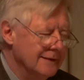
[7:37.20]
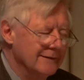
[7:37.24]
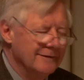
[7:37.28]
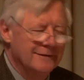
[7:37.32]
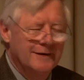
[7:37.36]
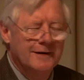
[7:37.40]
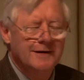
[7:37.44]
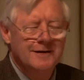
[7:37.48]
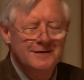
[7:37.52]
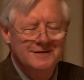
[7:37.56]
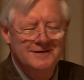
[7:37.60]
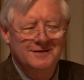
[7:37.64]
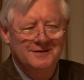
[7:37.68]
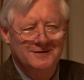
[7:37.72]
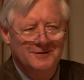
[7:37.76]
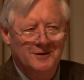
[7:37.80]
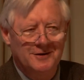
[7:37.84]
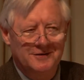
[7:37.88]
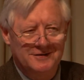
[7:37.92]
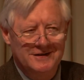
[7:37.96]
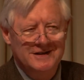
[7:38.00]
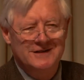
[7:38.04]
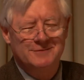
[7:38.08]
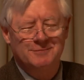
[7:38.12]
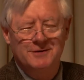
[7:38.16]
Ferguson
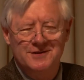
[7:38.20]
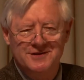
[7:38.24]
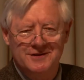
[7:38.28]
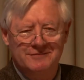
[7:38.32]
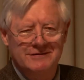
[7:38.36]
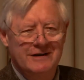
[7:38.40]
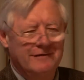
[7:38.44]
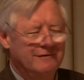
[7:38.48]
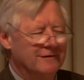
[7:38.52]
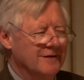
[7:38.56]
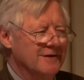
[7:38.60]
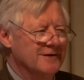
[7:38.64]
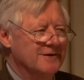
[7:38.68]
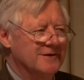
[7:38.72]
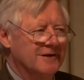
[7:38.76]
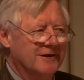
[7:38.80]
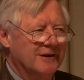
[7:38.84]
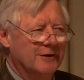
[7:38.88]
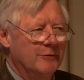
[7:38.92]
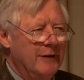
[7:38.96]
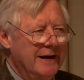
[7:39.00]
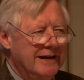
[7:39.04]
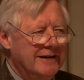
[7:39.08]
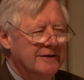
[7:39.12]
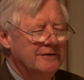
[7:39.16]
thought this was a reference to the
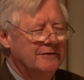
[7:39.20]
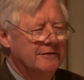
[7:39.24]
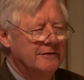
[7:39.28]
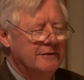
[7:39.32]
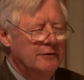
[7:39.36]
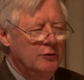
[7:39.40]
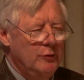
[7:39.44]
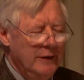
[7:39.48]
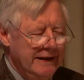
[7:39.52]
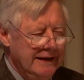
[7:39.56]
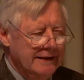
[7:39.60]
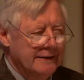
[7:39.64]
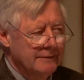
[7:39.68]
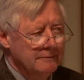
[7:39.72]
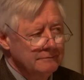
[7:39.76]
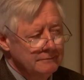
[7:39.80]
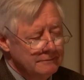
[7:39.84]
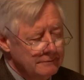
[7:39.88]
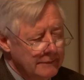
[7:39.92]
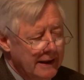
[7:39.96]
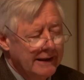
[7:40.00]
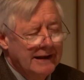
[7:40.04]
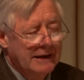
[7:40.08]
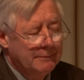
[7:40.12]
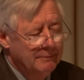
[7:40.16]
great queen,
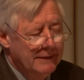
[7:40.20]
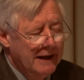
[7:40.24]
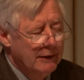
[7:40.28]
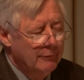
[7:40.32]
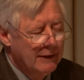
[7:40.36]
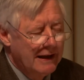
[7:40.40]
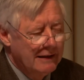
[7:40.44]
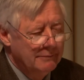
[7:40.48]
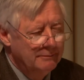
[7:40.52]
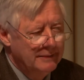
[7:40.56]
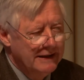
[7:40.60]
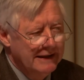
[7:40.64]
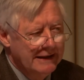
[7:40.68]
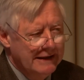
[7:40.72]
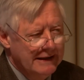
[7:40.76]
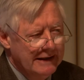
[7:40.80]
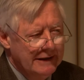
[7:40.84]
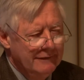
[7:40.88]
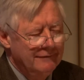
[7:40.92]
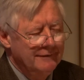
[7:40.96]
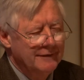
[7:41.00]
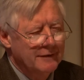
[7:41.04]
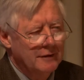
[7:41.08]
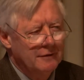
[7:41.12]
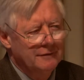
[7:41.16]
and it may well be,
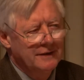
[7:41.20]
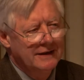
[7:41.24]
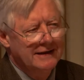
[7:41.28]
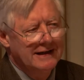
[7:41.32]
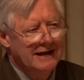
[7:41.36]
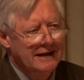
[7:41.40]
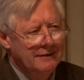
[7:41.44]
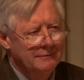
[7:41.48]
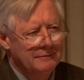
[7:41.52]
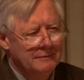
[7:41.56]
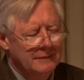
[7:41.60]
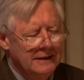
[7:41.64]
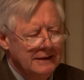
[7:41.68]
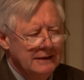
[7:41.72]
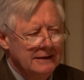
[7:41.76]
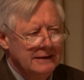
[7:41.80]
even though the name